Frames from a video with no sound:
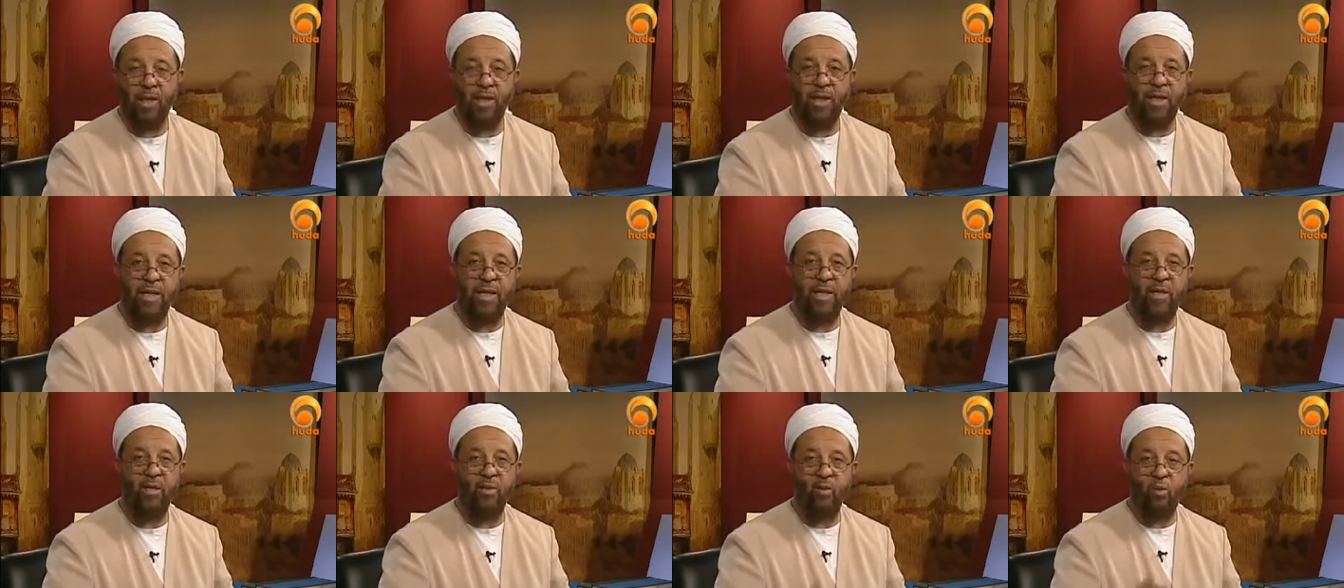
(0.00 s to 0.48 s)

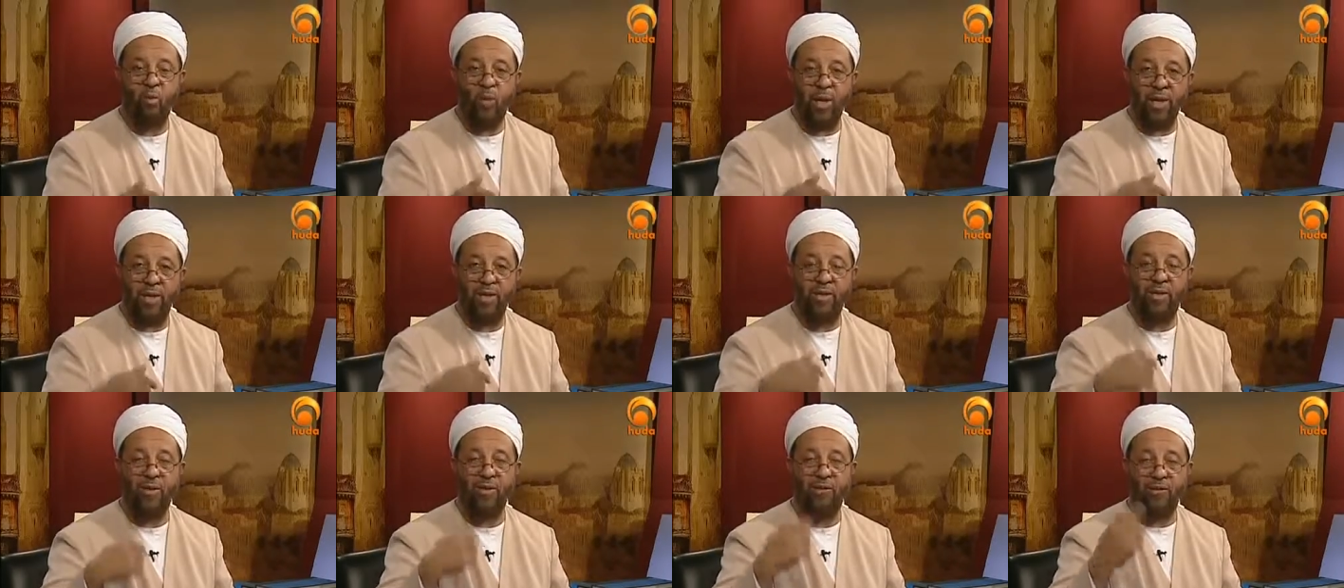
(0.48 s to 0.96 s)
he
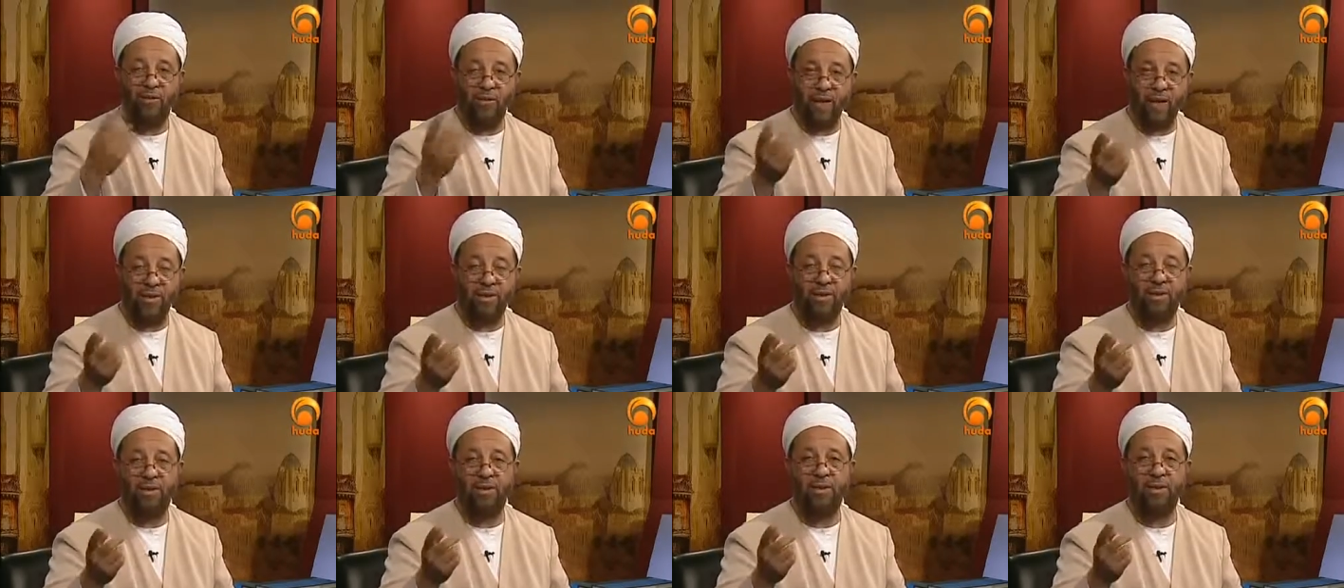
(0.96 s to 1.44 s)
went to
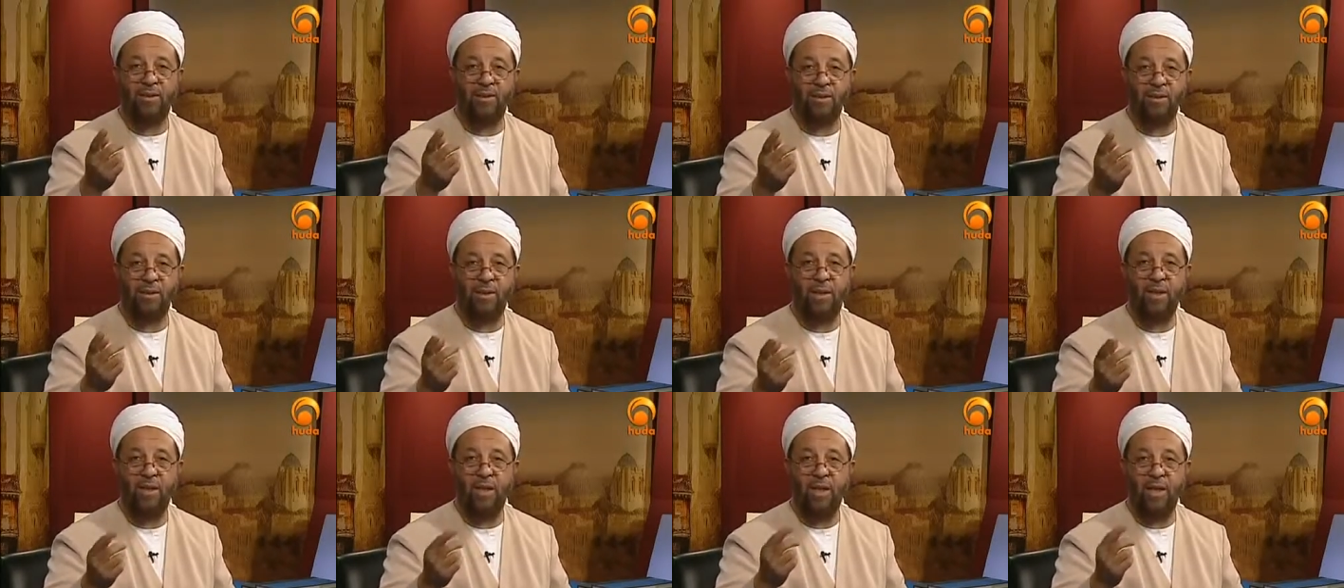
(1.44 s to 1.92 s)
Fes
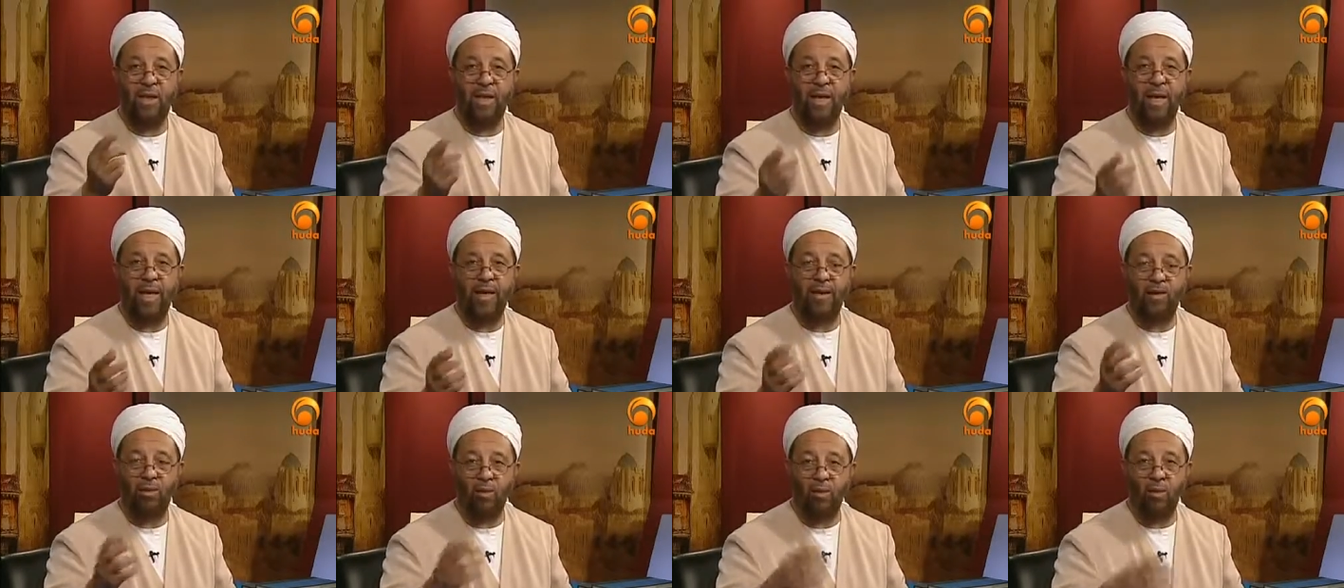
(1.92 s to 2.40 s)

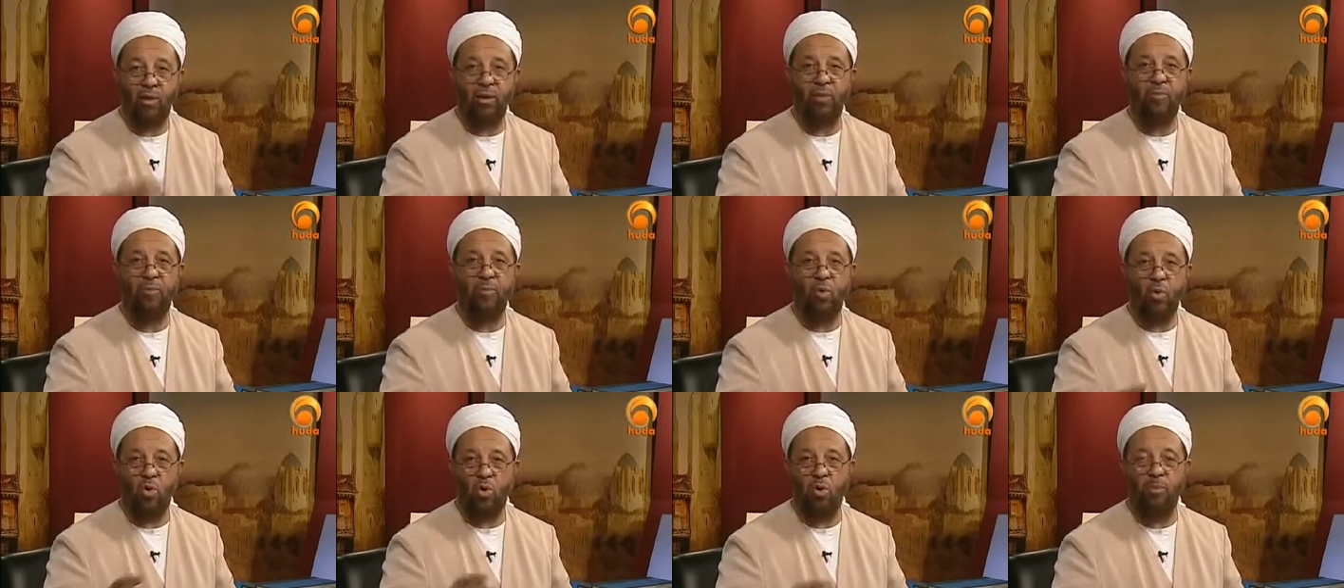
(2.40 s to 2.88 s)
and
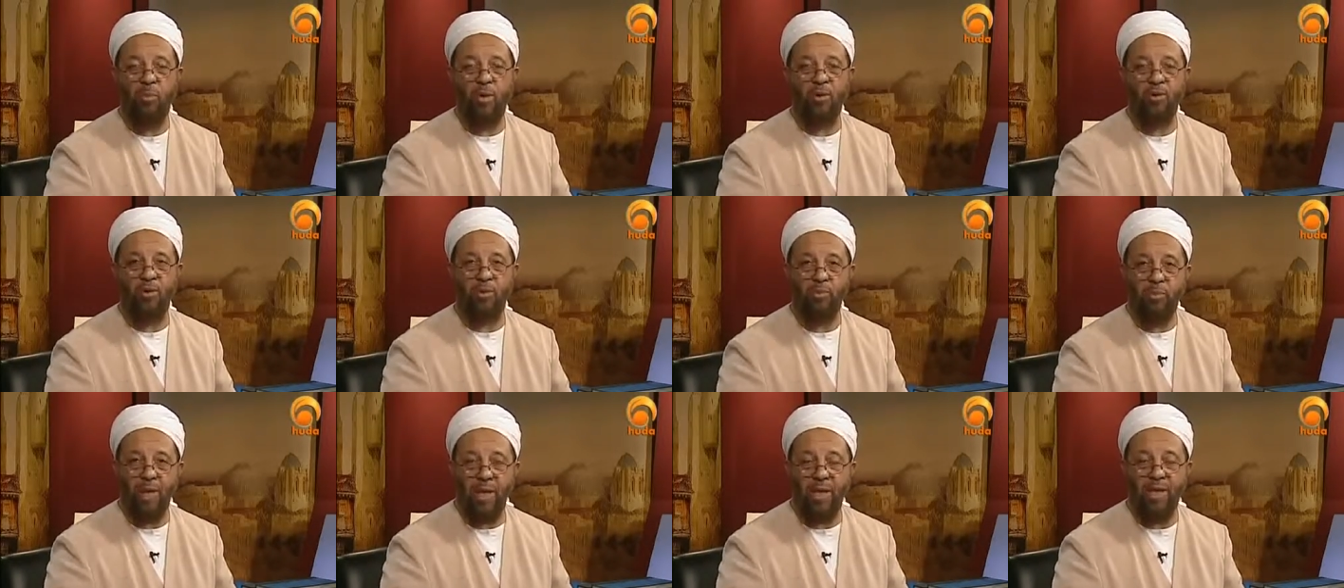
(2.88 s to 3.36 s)
learned more
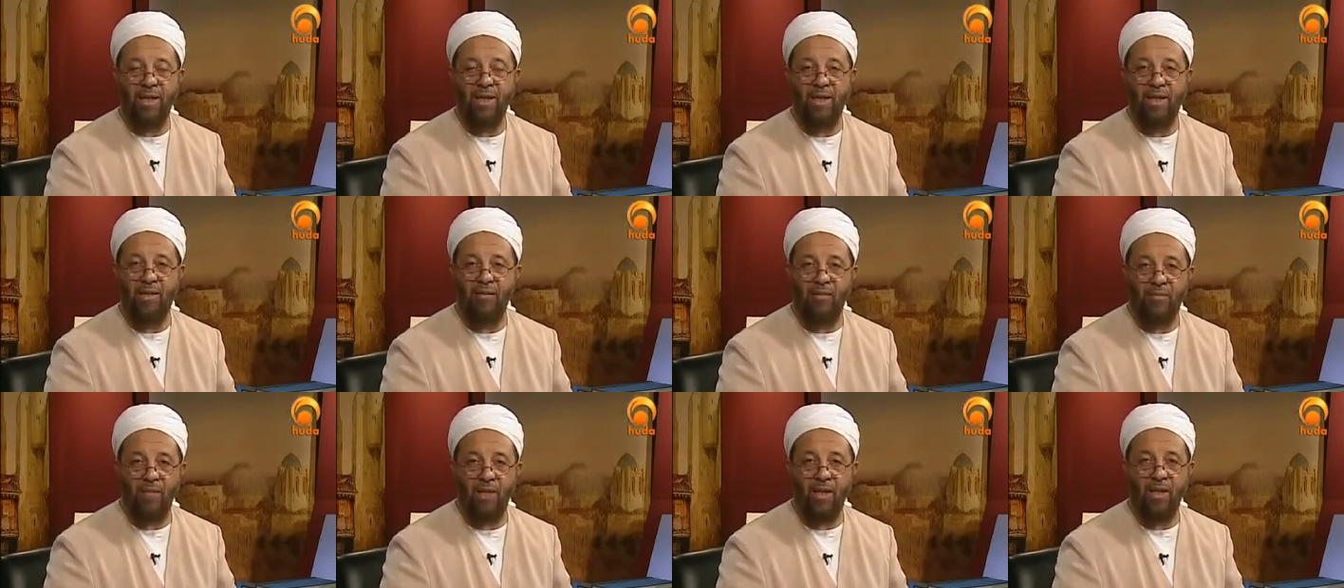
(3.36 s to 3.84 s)
about the
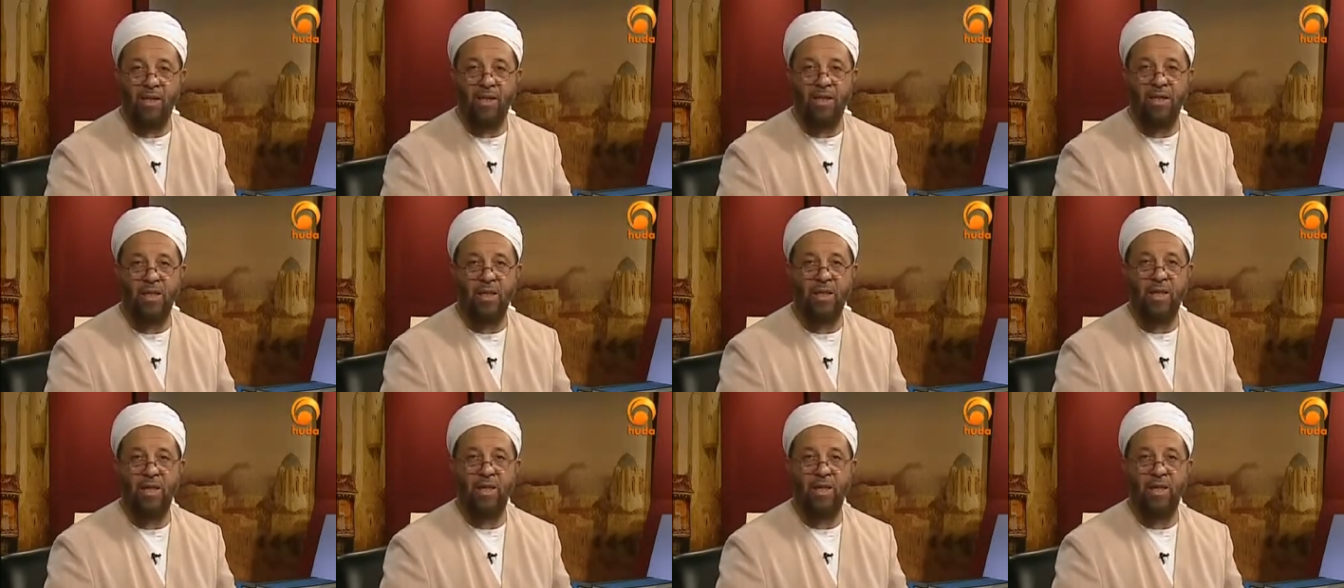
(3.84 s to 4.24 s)
Maliki fiqh